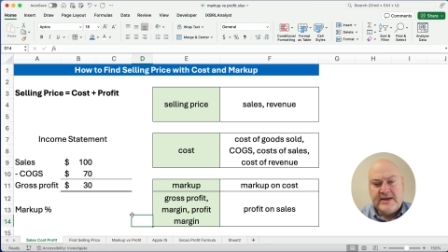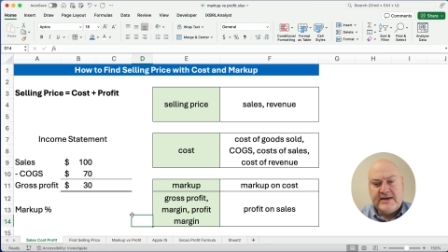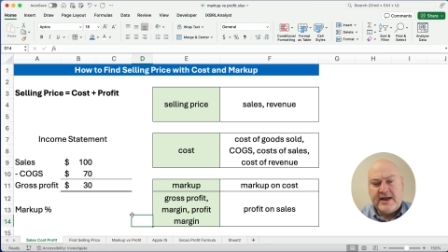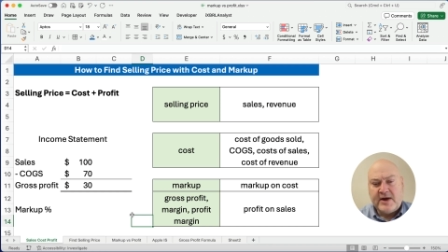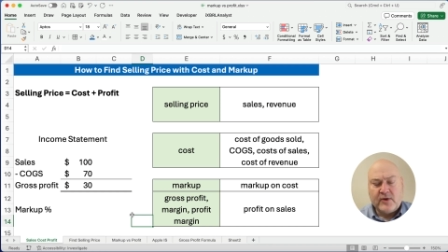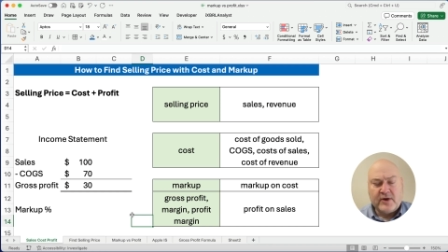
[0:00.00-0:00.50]

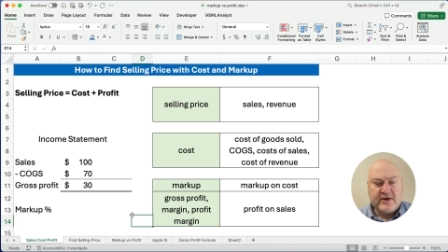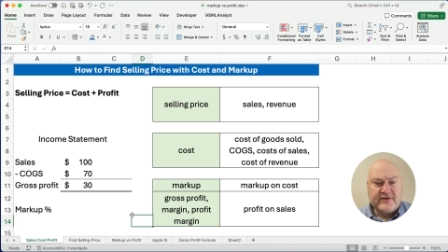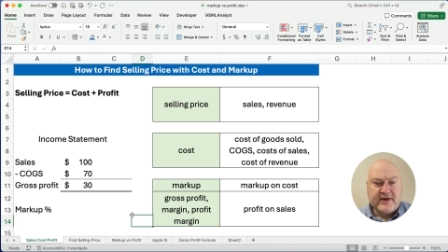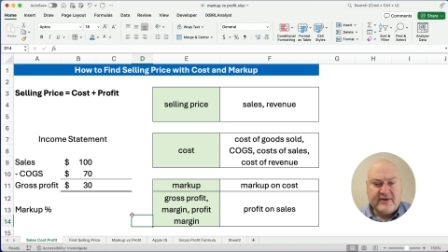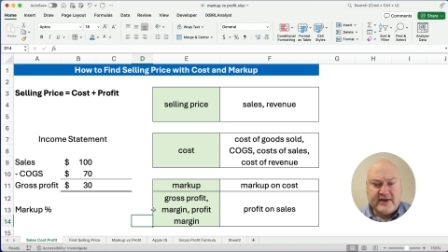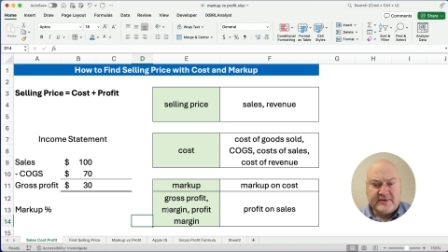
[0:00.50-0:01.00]
Now, we're going to
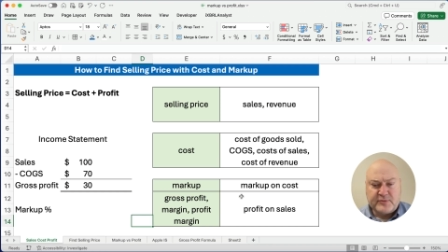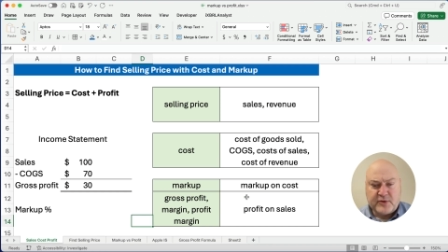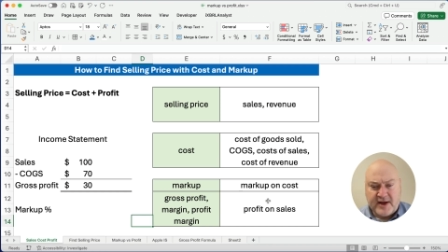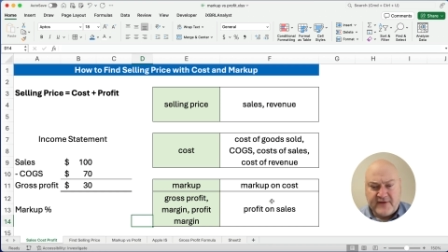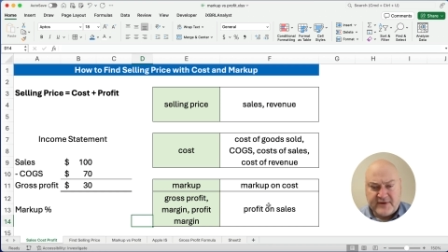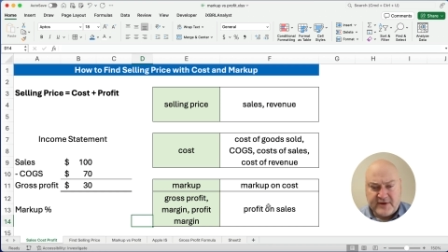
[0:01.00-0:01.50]
say that's
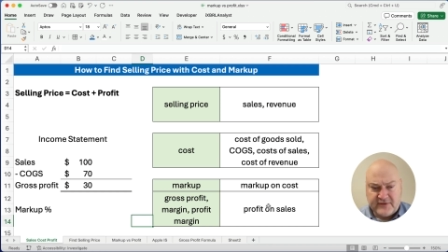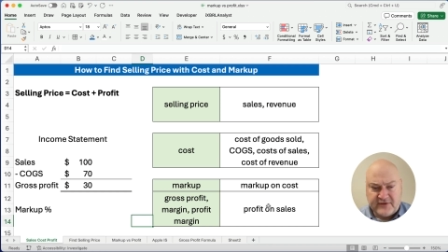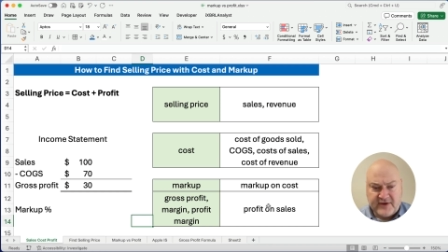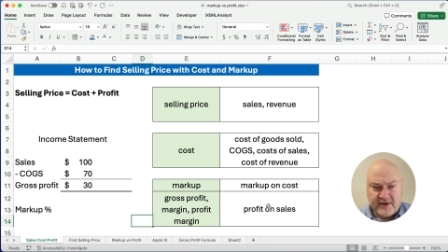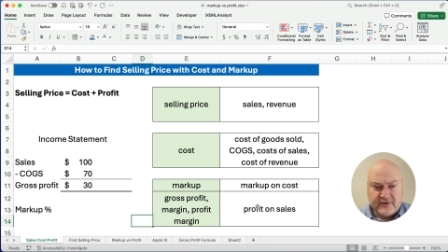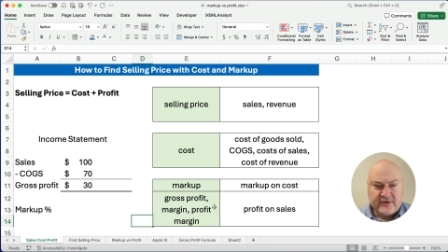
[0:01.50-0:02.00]
profit on
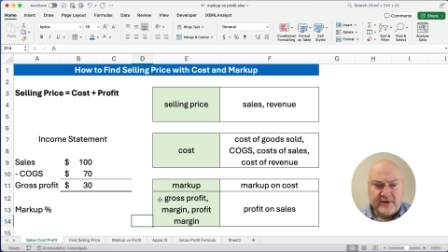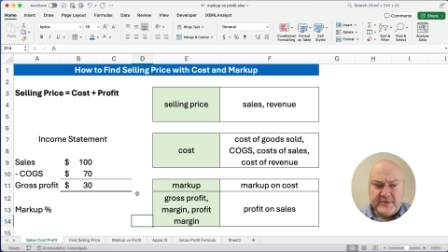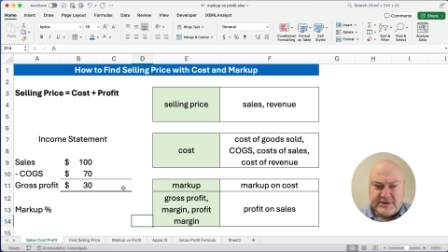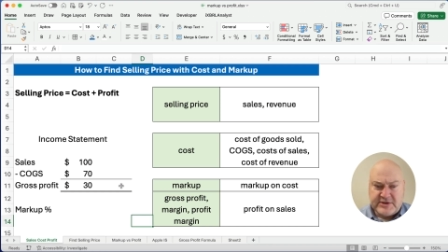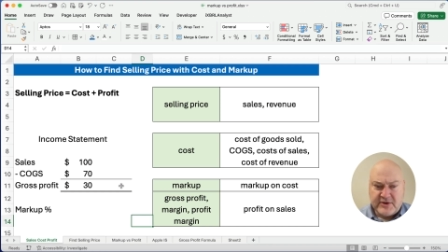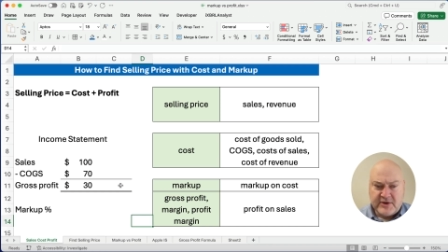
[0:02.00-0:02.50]
sales. Let me
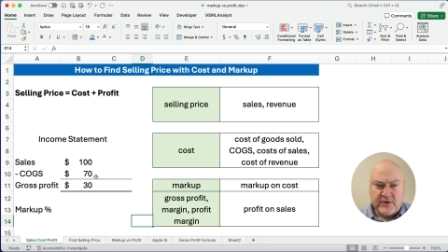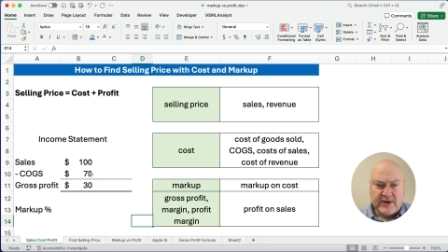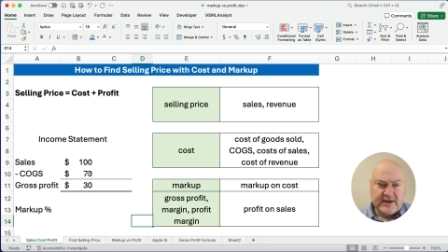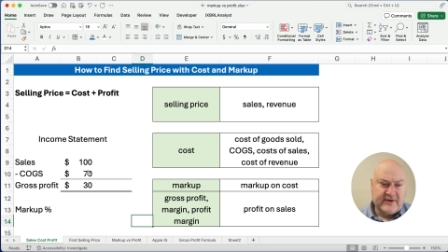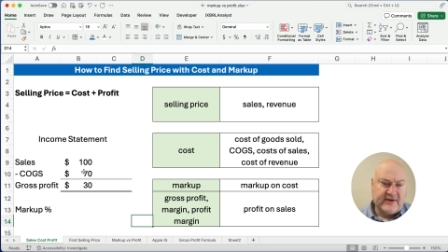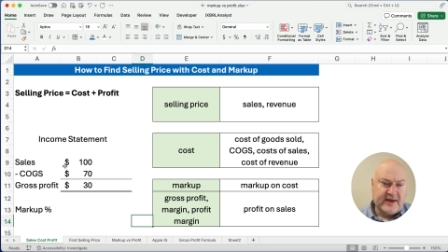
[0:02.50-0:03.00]
show you a
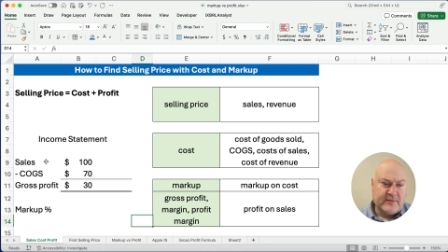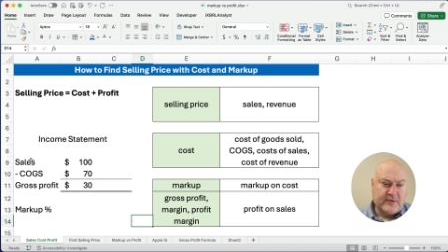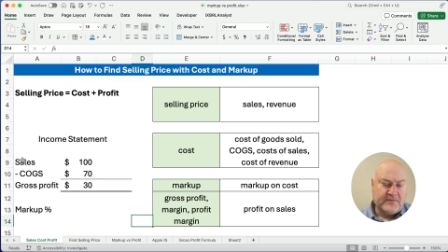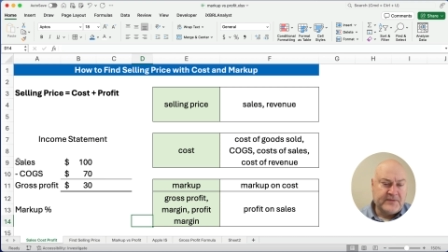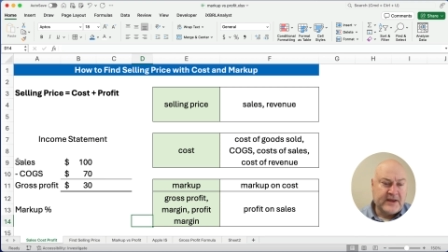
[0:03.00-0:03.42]
quick example.